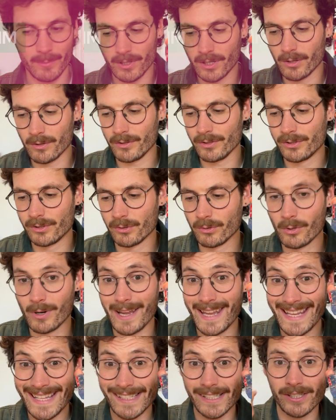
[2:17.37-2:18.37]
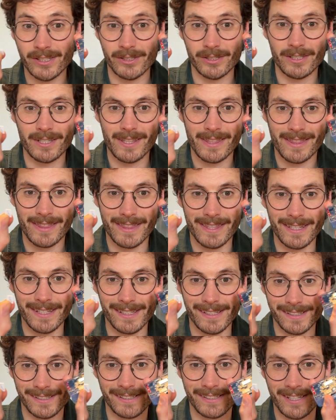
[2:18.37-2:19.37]
going to insert
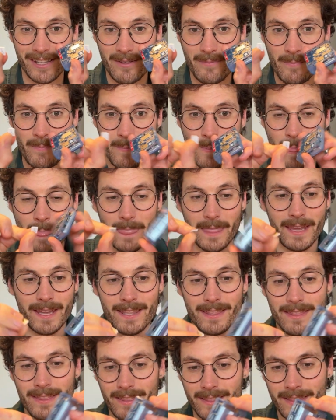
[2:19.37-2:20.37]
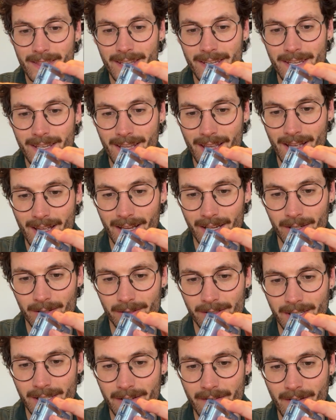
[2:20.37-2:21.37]
the SIM in the
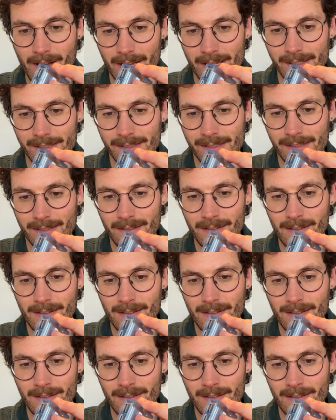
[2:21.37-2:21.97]
IoT device.